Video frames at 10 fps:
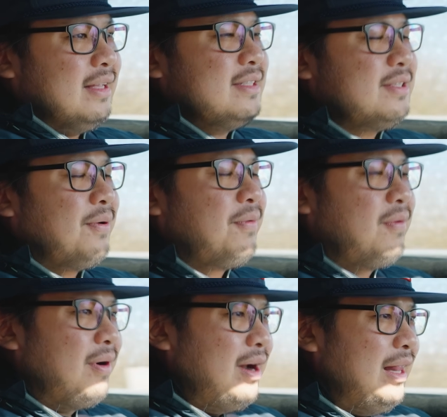It's a
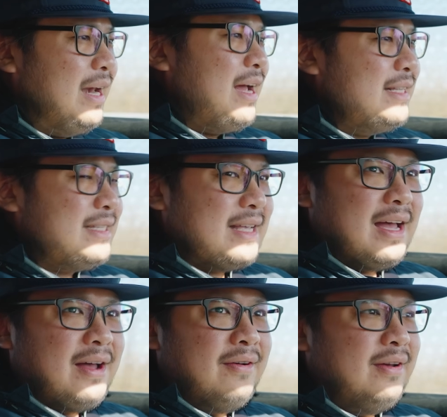really nice
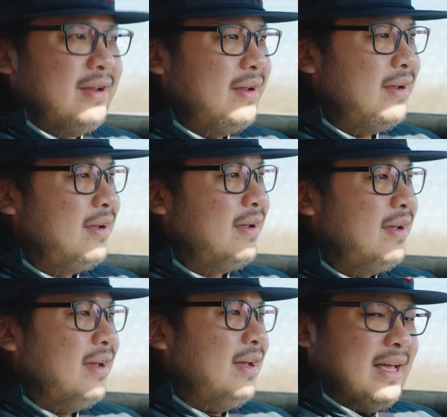
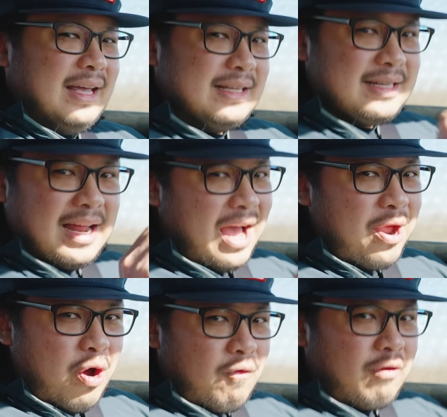sound. It's
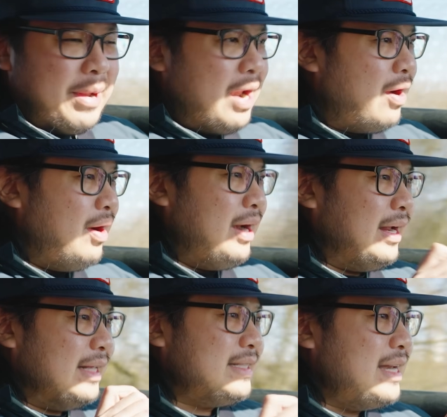not
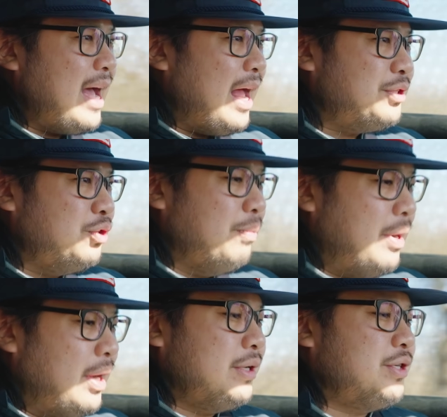overbearing, it's not too
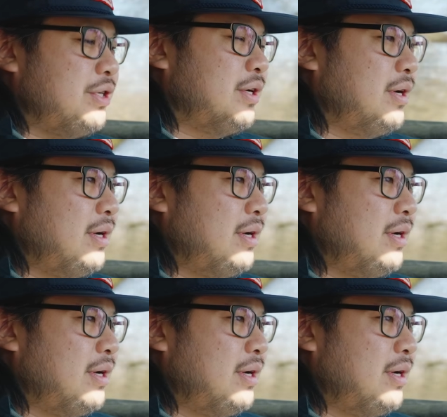much.